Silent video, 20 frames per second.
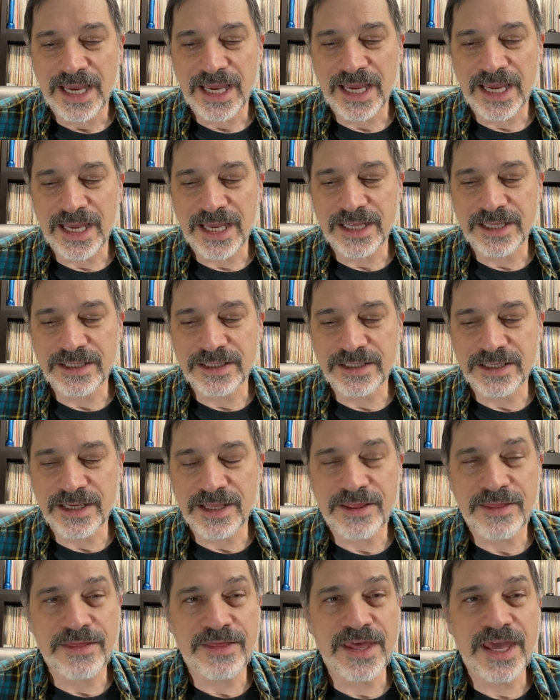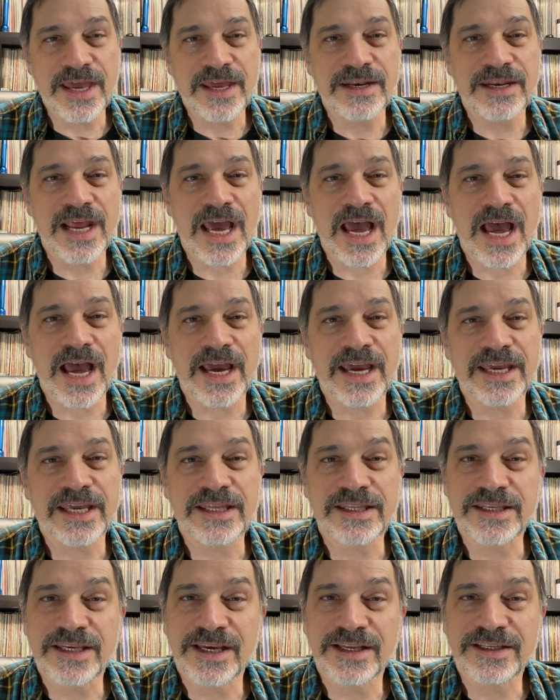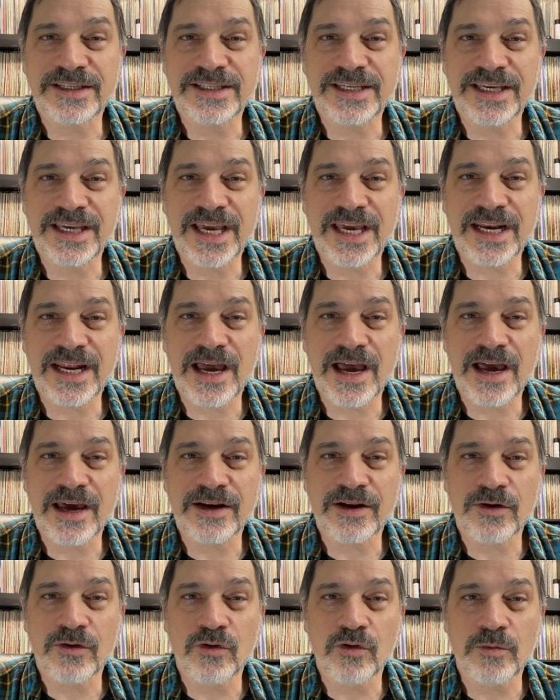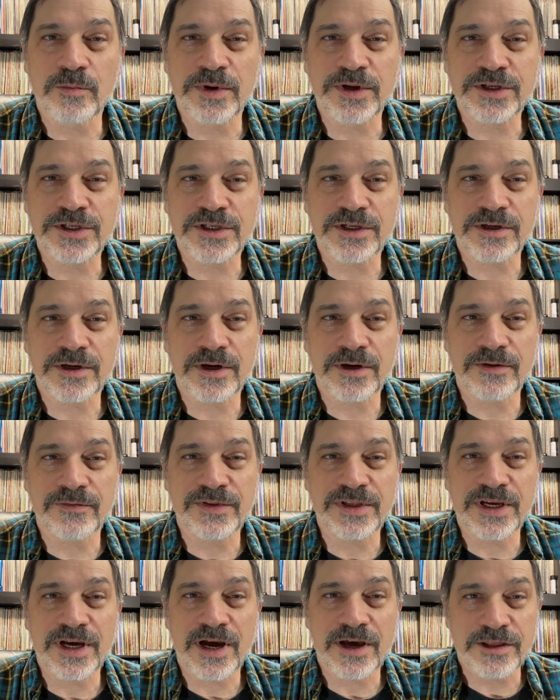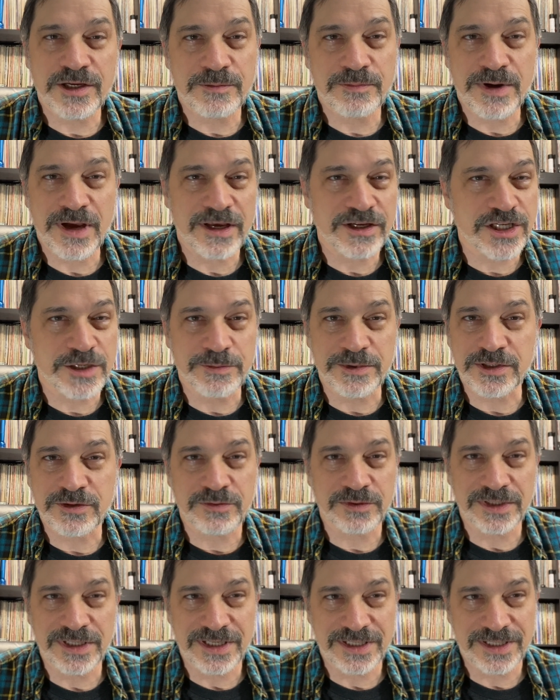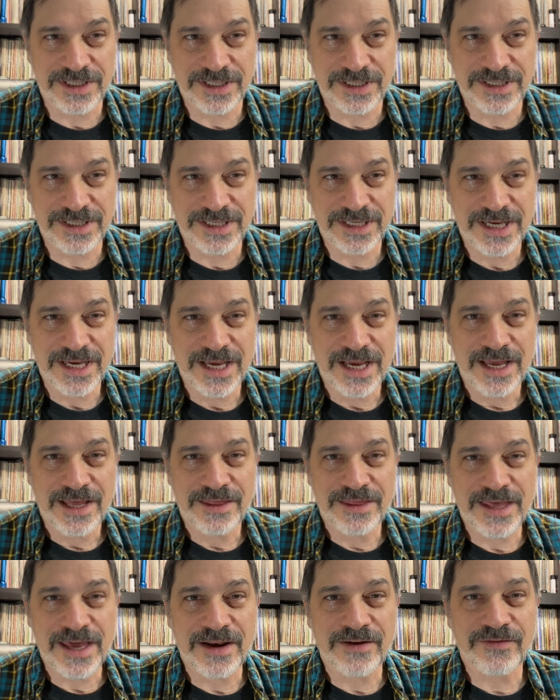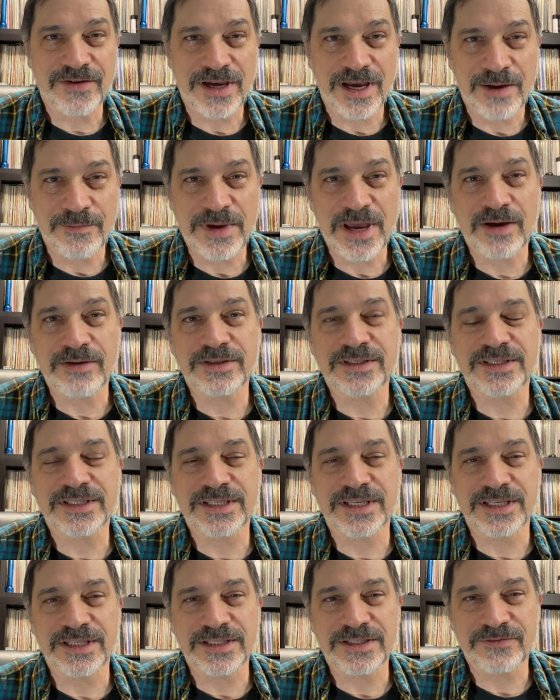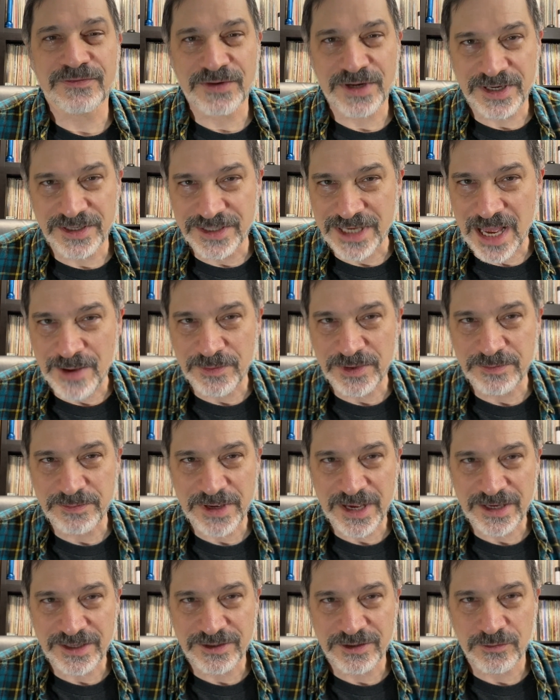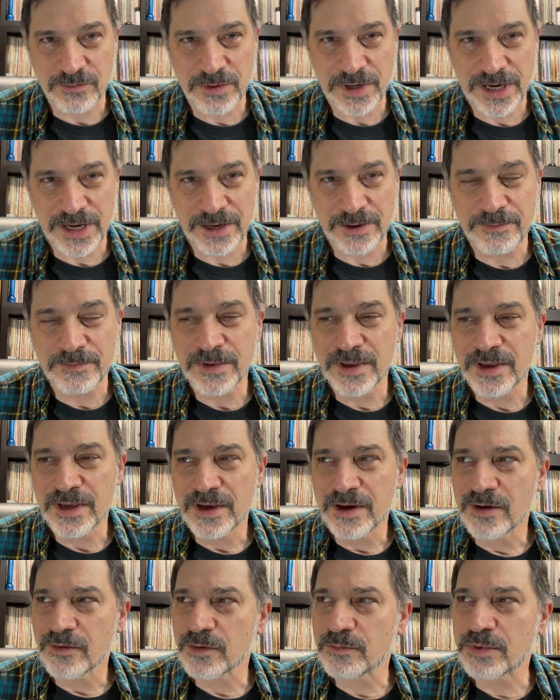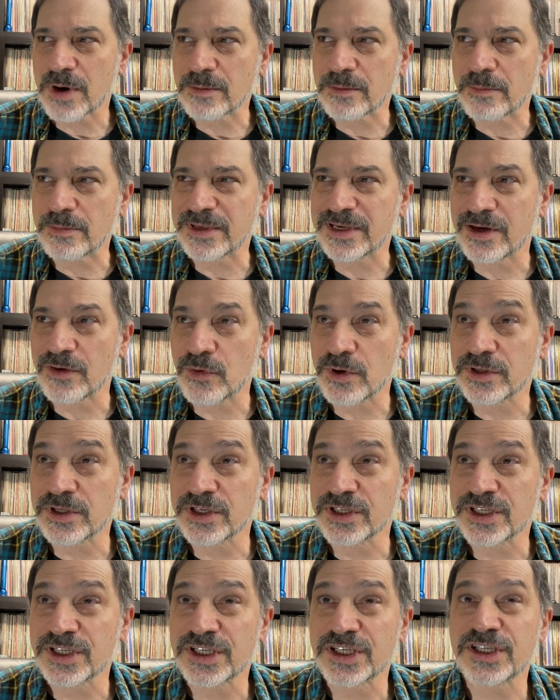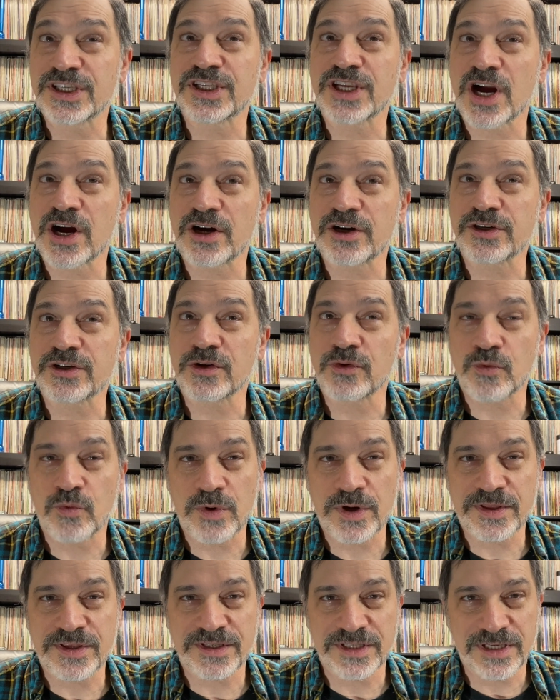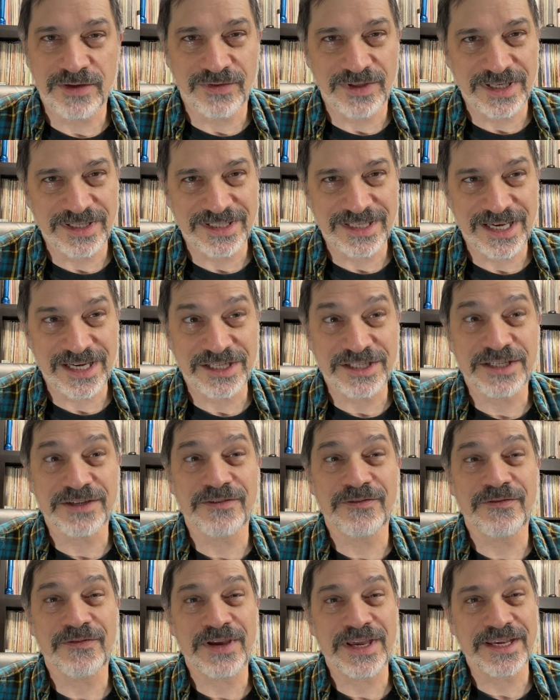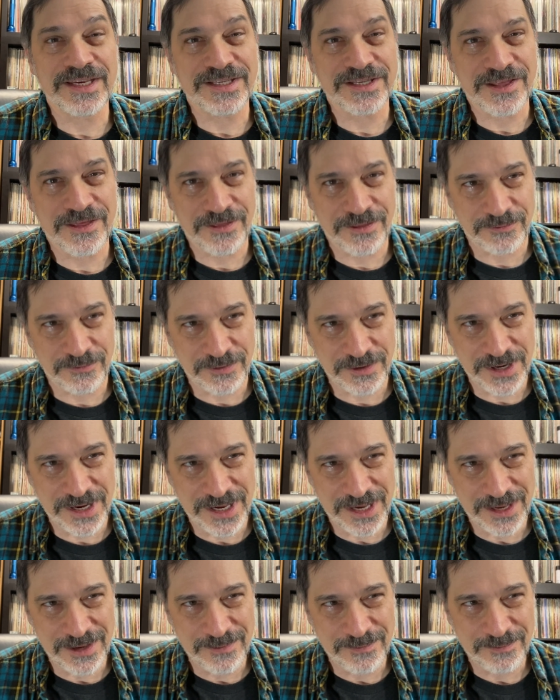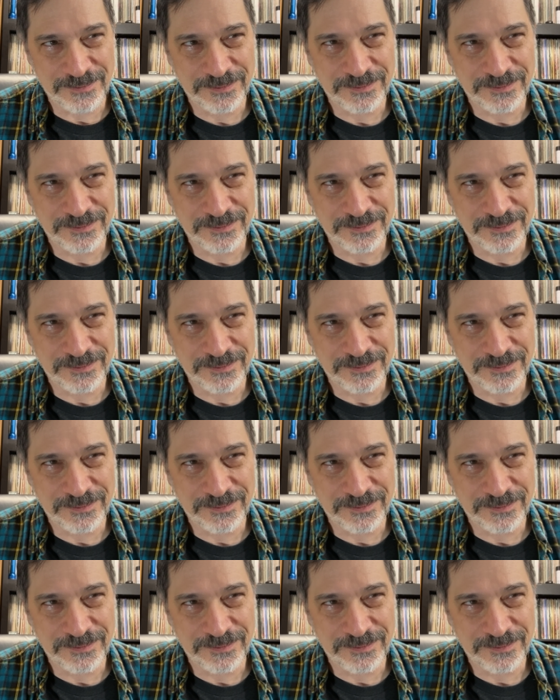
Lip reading: And then I intend to get on a whole bunch of the other posthumous releases that have come out since Frank Zappa's passed away. We're probably going to start with Civilization Phase 3.